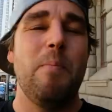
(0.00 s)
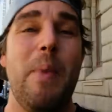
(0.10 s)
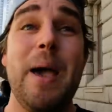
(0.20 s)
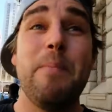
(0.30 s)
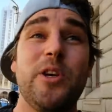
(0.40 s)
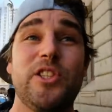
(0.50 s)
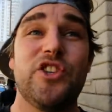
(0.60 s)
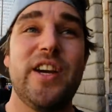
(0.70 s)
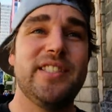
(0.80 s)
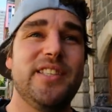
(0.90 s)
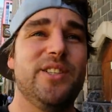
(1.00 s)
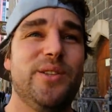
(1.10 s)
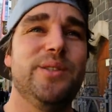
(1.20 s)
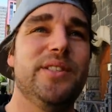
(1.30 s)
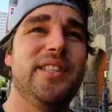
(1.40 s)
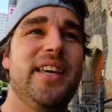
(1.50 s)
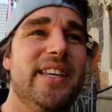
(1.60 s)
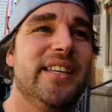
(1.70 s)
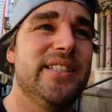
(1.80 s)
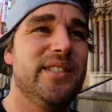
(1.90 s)
my most trusted use
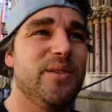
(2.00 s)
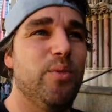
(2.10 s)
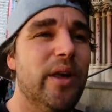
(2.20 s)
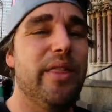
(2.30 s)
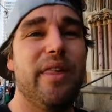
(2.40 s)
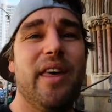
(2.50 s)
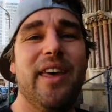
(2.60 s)
is with